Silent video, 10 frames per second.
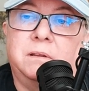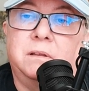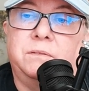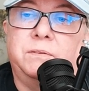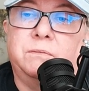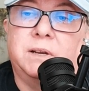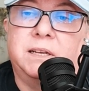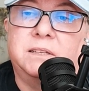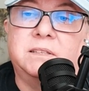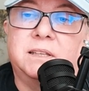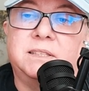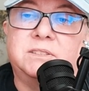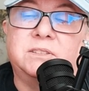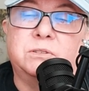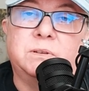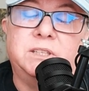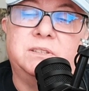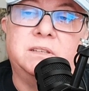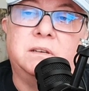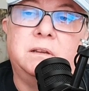If you run into that
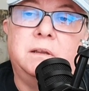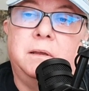situation,